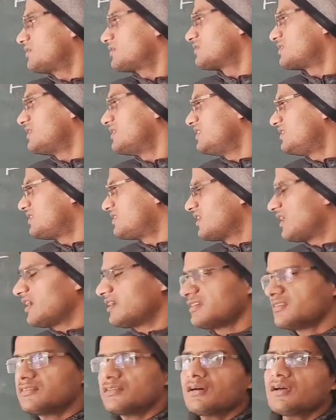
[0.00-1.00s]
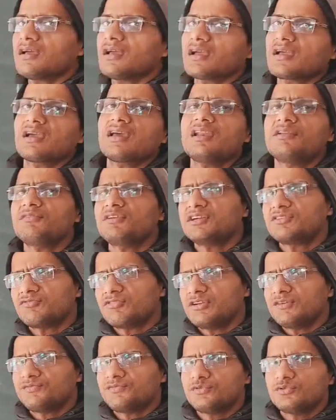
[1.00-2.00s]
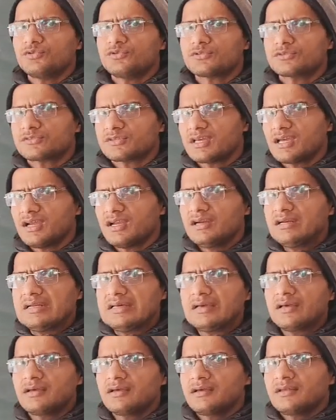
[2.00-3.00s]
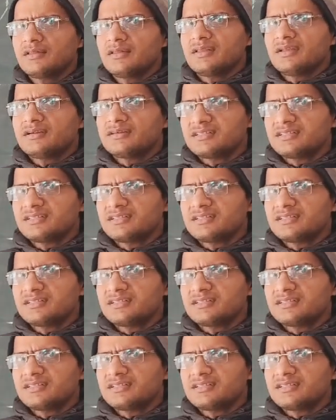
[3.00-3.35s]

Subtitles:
and theta is the angle between force and